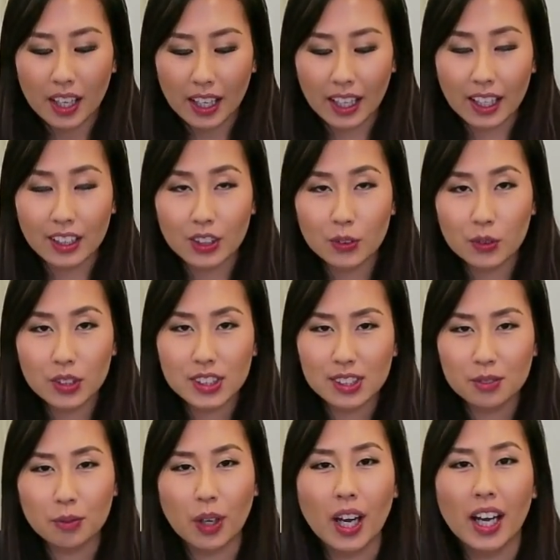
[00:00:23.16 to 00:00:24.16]
And the
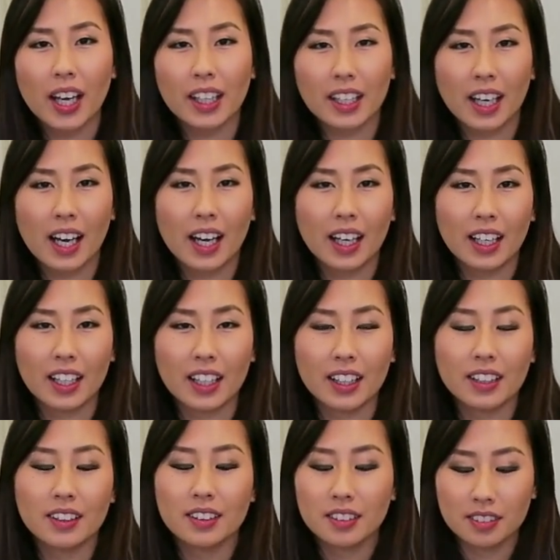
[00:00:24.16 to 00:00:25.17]
reason why
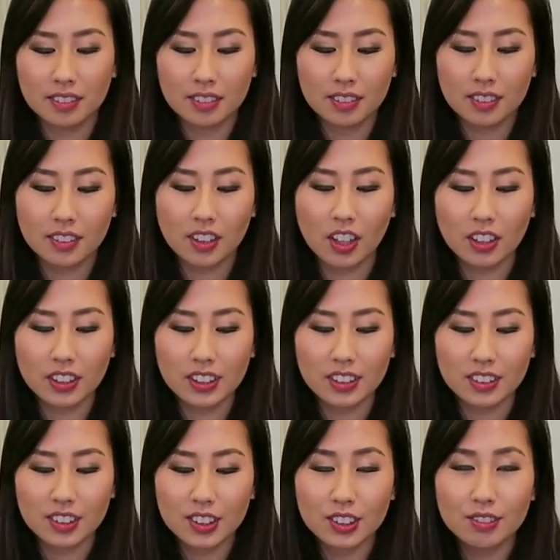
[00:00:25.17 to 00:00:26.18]
I called
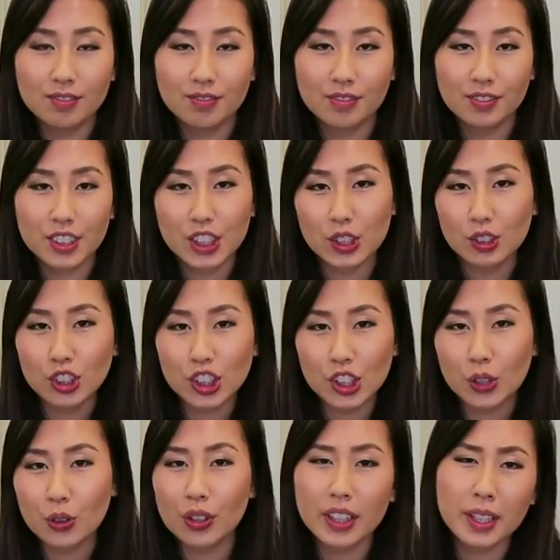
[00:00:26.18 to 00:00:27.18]
it
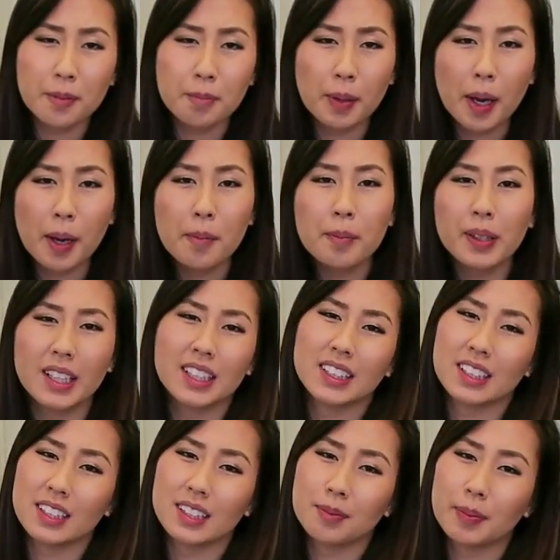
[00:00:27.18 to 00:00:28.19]
sushi or kimbap
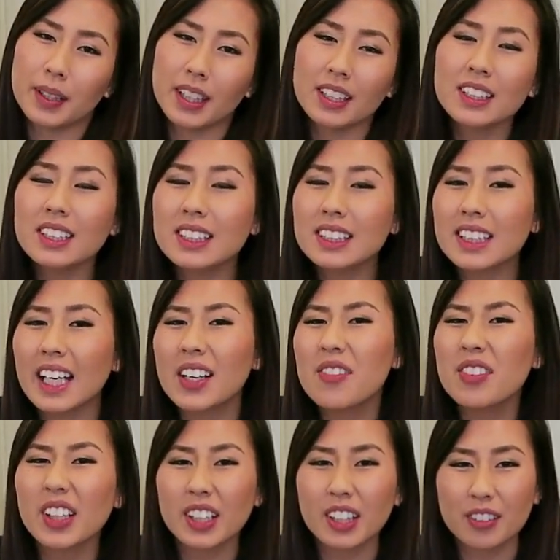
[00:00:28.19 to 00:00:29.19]
is it's because it's kind
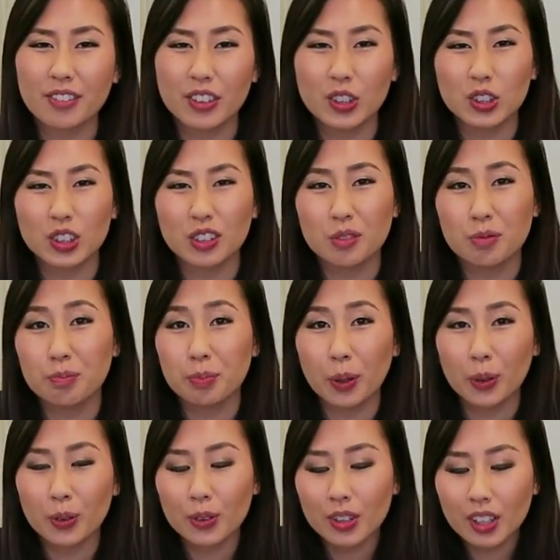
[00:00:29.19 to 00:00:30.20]
of like a fusion of
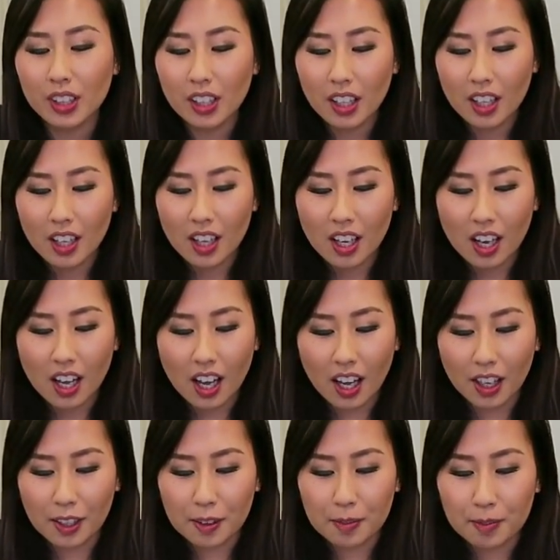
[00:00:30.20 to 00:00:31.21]
both.
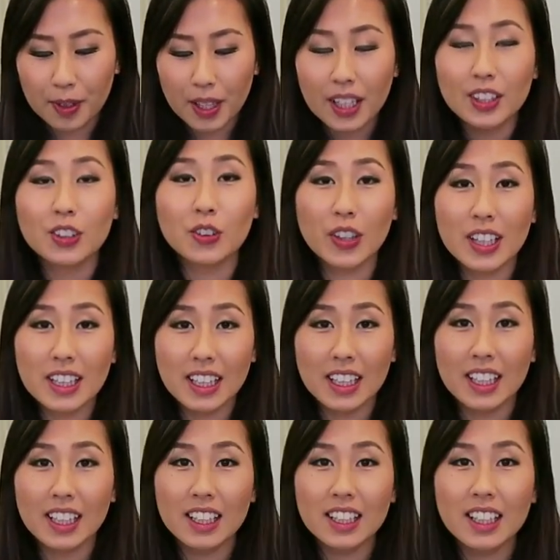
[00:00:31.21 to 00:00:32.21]
And the great
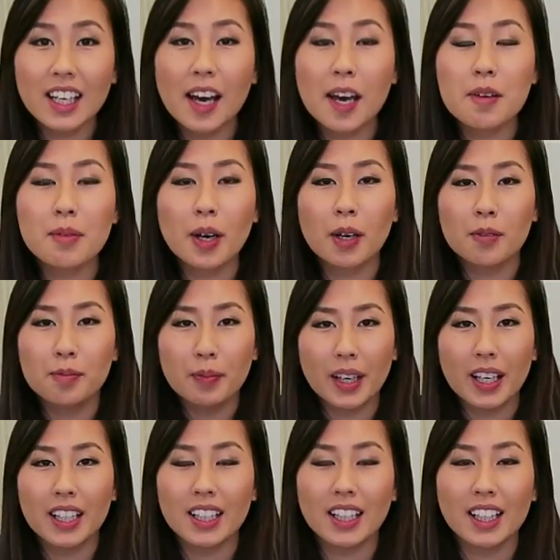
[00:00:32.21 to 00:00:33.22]
thing about
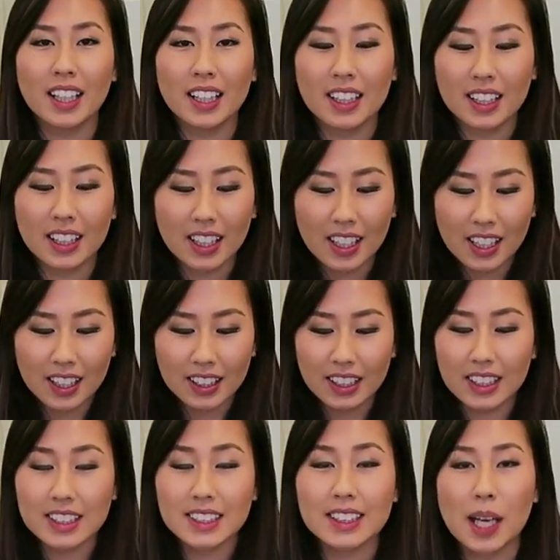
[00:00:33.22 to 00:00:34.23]
making
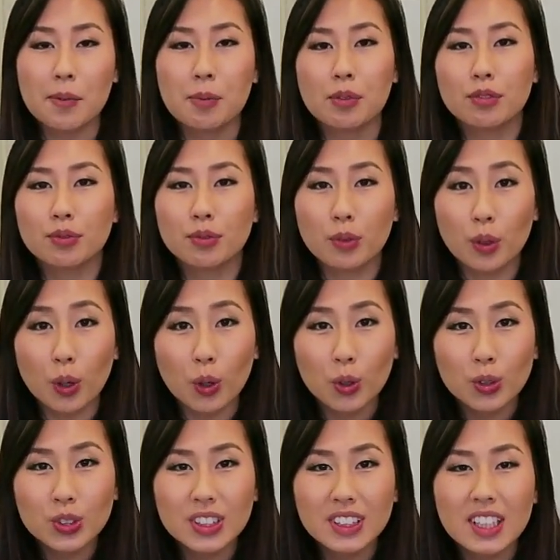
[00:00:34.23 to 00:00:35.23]
these type of
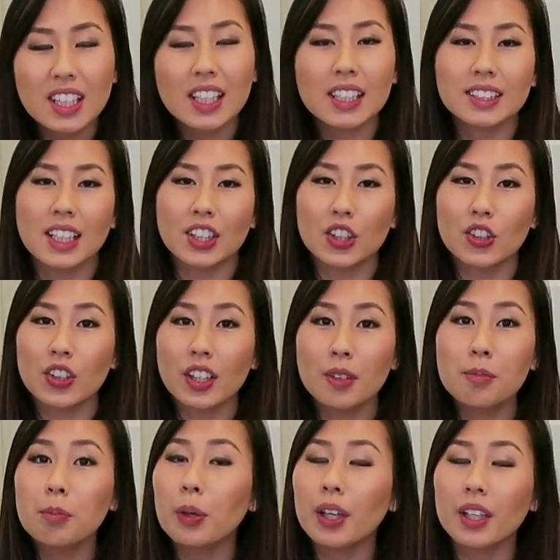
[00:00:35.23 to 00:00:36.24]
rolls is that you
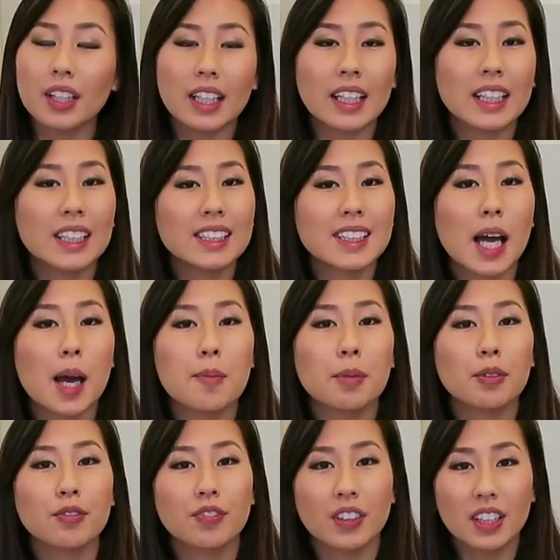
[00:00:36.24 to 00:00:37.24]
can put any type
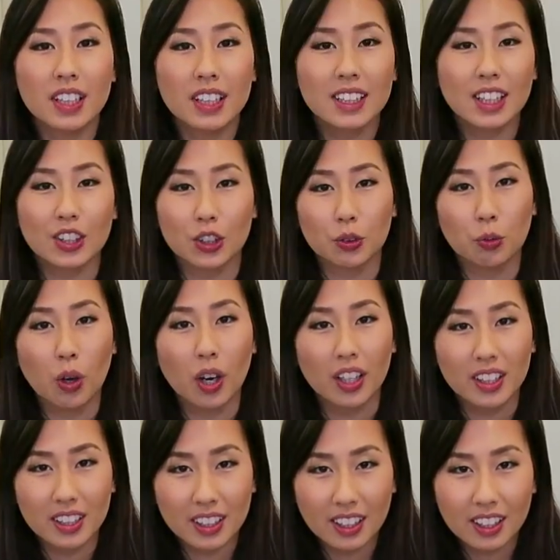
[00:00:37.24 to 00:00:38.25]
of filling that you
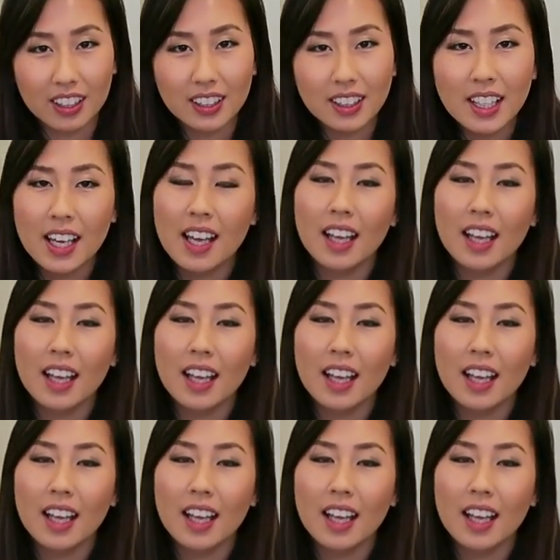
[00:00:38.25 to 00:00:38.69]
want in there.